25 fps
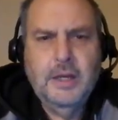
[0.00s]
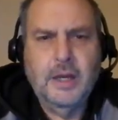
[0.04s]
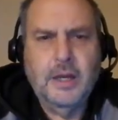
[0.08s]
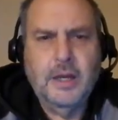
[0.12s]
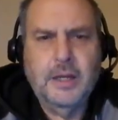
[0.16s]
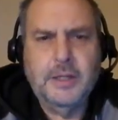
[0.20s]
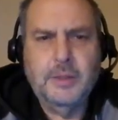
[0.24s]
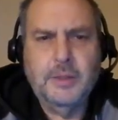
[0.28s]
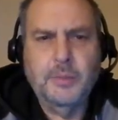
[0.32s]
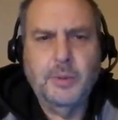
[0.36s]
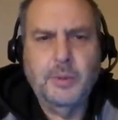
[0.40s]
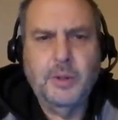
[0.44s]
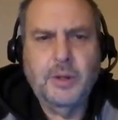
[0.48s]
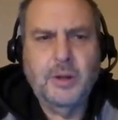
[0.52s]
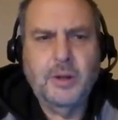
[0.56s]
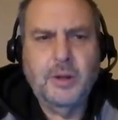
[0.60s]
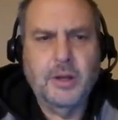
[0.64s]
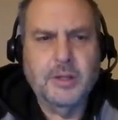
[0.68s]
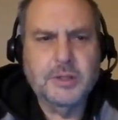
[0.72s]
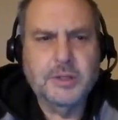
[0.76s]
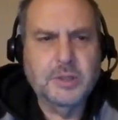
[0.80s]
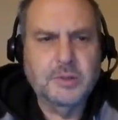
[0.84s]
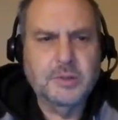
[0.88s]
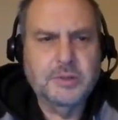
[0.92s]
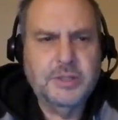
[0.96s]
Your book
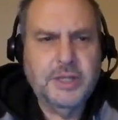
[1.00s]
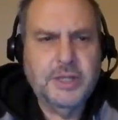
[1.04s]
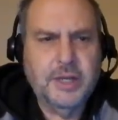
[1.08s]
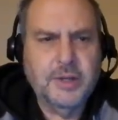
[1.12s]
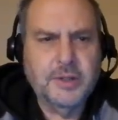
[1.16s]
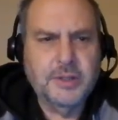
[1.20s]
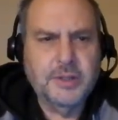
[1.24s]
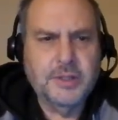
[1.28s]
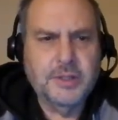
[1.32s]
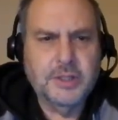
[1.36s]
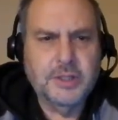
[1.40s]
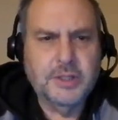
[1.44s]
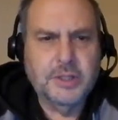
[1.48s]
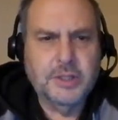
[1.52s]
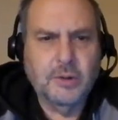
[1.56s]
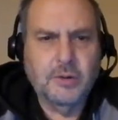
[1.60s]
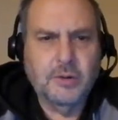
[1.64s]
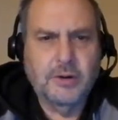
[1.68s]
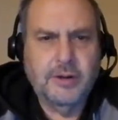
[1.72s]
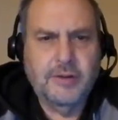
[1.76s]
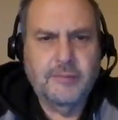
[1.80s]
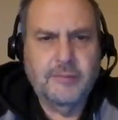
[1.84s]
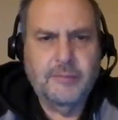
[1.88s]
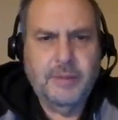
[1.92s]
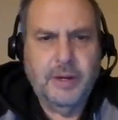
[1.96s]
also tells the
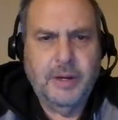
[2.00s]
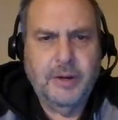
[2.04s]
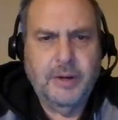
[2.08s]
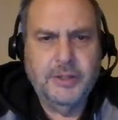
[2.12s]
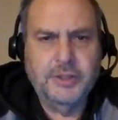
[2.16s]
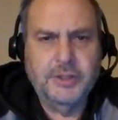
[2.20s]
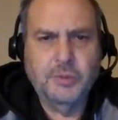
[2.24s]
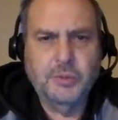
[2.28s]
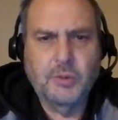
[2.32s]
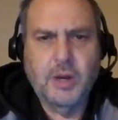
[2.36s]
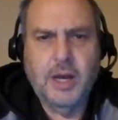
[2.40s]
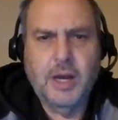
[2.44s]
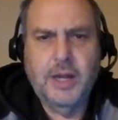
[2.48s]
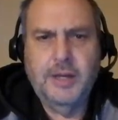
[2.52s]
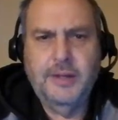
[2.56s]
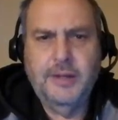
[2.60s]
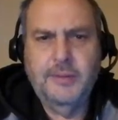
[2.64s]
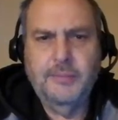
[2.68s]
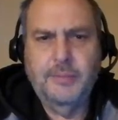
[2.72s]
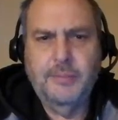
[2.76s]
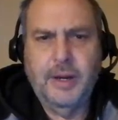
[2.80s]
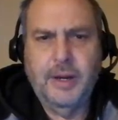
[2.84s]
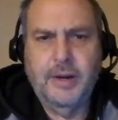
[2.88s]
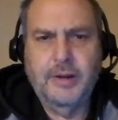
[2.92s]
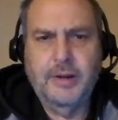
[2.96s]
story of Mary Schwant.
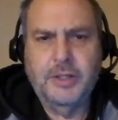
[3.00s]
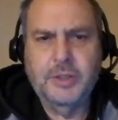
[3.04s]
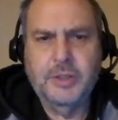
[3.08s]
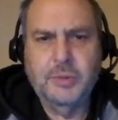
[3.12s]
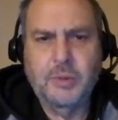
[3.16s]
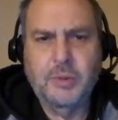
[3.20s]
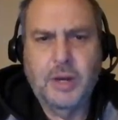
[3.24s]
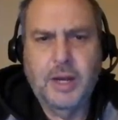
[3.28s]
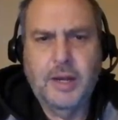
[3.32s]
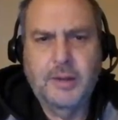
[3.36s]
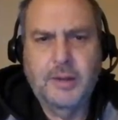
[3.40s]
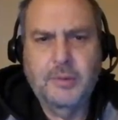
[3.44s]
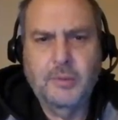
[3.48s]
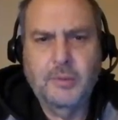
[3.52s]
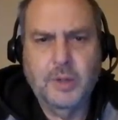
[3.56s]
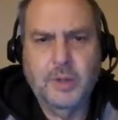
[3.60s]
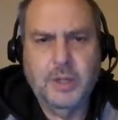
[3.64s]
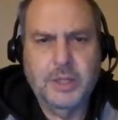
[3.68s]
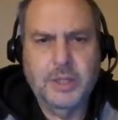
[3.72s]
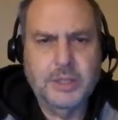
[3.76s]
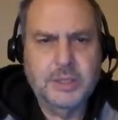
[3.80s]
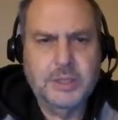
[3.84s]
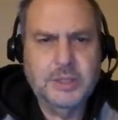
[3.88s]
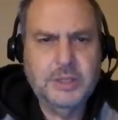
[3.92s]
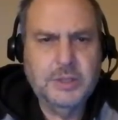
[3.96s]
Mary Schwant
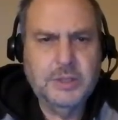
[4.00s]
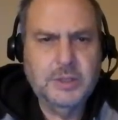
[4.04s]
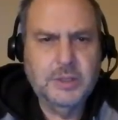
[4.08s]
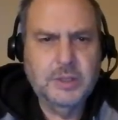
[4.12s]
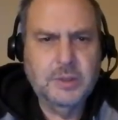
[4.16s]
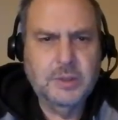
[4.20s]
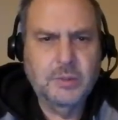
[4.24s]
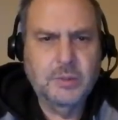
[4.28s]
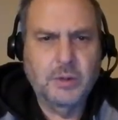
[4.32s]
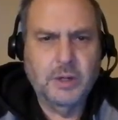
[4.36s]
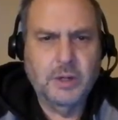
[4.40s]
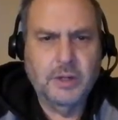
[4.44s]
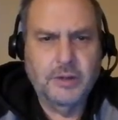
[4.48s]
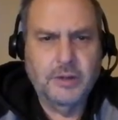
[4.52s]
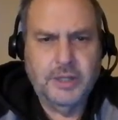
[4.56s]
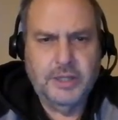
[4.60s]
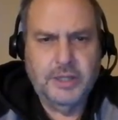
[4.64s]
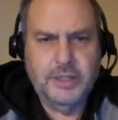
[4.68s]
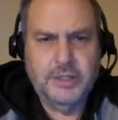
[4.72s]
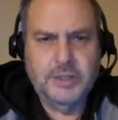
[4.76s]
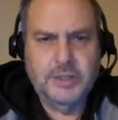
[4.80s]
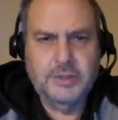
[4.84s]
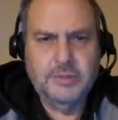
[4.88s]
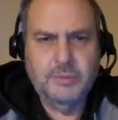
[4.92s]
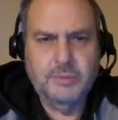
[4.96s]
was one of
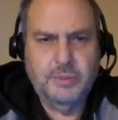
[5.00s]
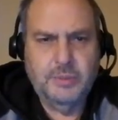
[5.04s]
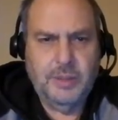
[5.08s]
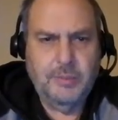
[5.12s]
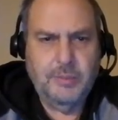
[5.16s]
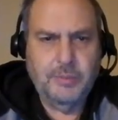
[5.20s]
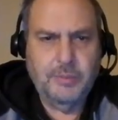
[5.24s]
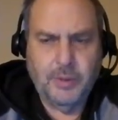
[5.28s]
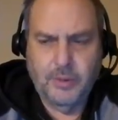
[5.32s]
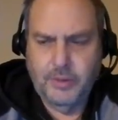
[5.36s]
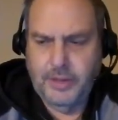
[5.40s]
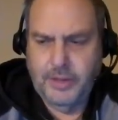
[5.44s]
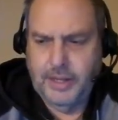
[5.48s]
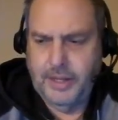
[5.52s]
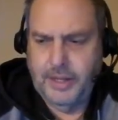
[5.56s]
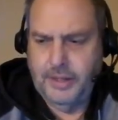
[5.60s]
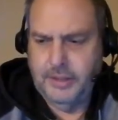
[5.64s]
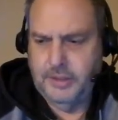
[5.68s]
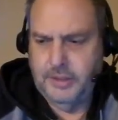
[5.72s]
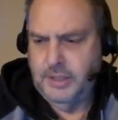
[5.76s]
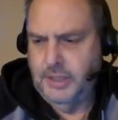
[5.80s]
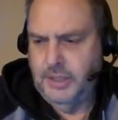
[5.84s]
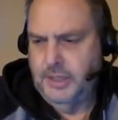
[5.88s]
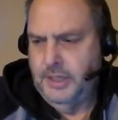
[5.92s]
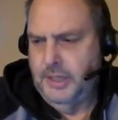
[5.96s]
these people
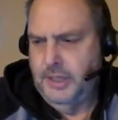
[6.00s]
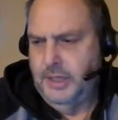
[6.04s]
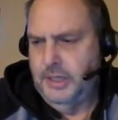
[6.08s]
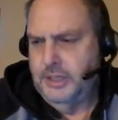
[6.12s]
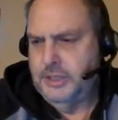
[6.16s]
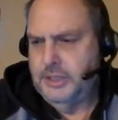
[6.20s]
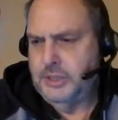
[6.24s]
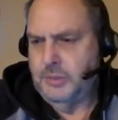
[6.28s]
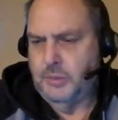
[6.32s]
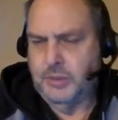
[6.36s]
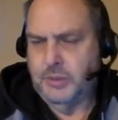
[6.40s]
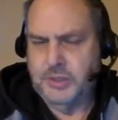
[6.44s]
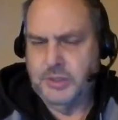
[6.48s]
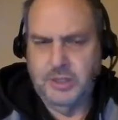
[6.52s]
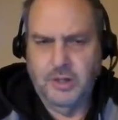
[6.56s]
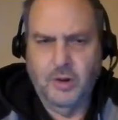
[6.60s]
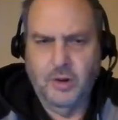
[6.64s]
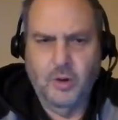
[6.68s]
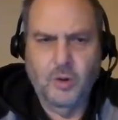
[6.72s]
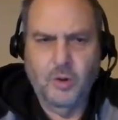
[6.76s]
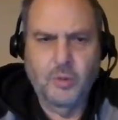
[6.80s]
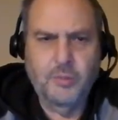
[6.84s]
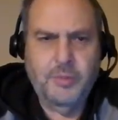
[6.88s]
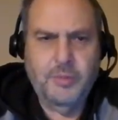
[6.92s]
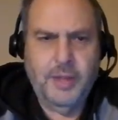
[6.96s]
that she wasn't
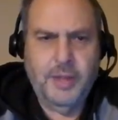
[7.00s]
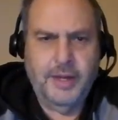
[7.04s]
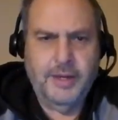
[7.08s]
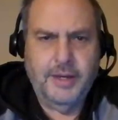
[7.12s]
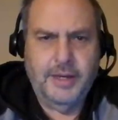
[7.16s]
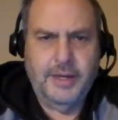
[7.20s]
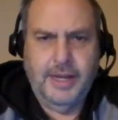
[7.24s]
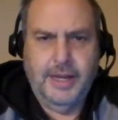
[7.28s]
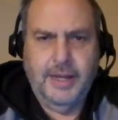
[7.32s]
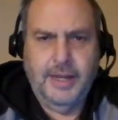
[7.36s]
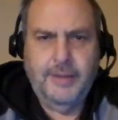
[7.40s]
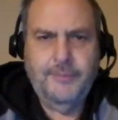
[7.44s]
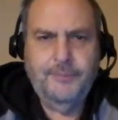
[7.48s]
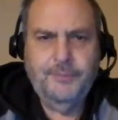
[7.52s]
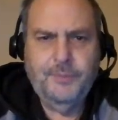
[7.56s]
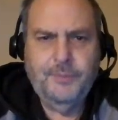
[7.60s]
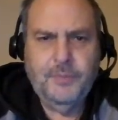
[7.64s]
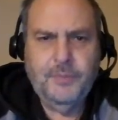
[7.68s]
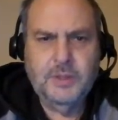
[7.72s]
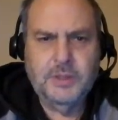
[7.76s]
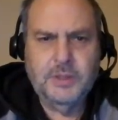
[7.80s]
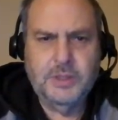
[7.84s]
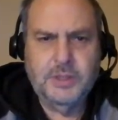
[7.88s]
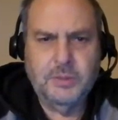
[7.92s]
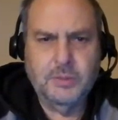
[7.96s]
home that day.
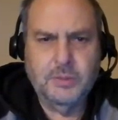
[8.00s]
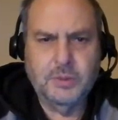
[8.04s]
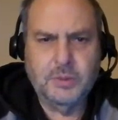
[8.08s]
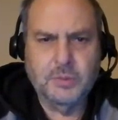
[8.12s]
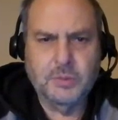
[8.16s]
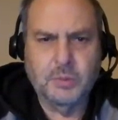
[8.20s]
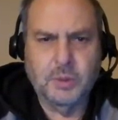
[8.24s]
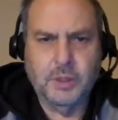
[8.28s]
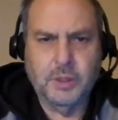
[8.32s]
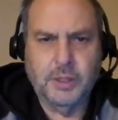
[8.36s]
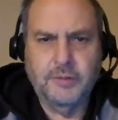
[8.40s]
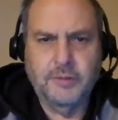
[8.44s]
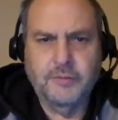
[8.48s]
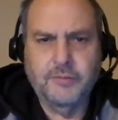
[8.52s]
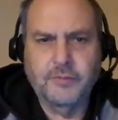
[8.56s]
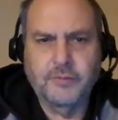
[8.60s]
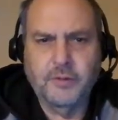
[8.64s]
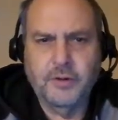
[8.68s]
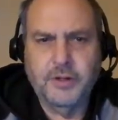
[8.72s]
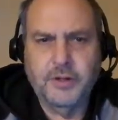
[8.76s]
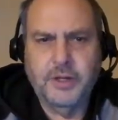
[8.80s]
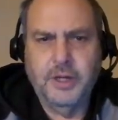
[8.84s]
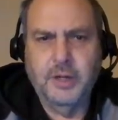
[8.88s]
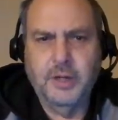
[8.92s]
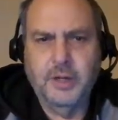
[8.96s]
She was working
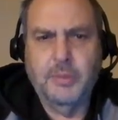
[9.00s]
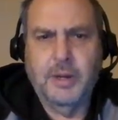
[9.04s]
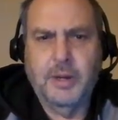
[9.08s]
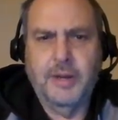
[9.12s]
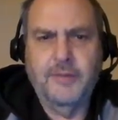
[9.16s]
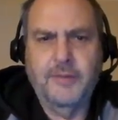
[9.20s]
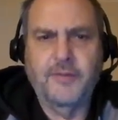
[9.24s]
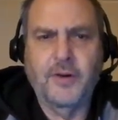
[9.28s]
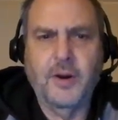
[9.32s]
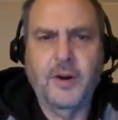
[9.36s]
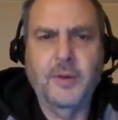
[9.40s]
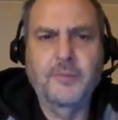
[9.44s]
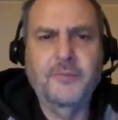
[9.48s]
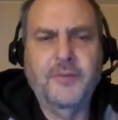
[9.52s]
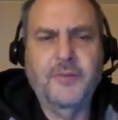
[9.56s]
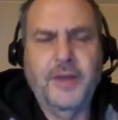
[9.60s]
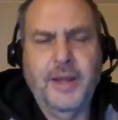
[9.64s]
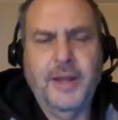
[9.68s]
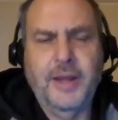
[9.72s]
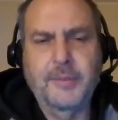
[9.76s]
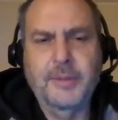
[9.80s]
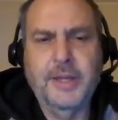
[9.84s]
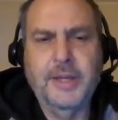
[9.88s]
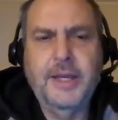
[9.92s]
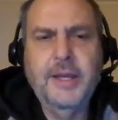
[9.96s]
for a nearby farm
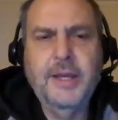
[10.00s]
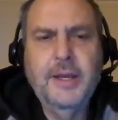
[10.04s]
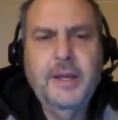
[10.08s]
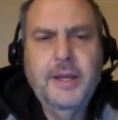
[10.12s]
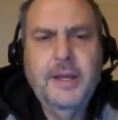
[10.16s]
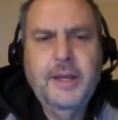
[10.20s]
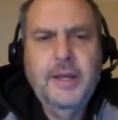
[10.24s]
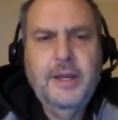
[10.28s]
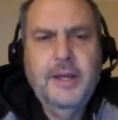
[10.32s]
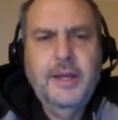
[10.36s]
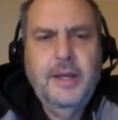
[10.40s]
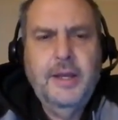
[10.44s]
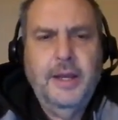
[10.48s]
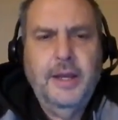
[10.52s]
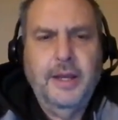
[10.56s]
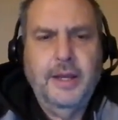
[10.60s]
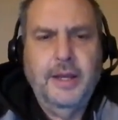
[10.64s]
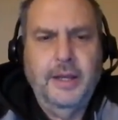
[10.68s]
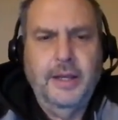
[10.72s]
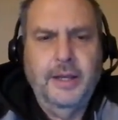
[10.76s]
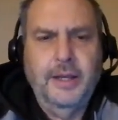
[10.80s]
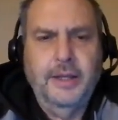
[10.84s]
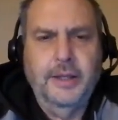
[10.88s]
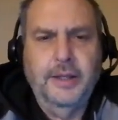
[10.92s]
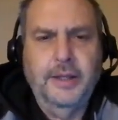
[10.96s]
family,
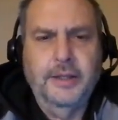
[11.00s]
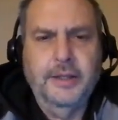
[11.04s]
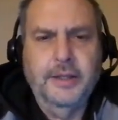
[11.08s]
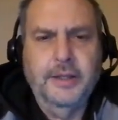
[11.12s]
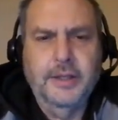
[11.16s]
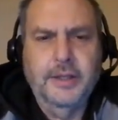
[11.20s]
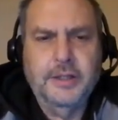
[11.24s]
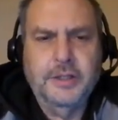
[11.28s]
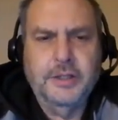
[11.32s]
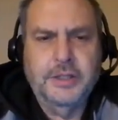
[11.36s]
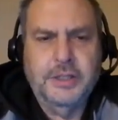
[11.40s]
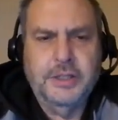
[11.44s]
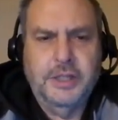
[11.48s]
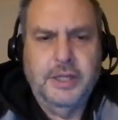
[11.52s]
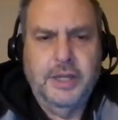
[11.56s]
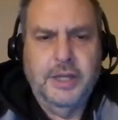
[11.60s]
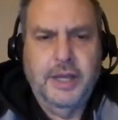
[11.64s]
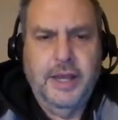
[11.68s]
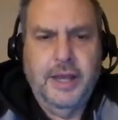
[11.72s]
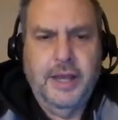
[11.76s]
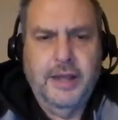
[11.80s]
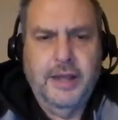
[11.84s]
and she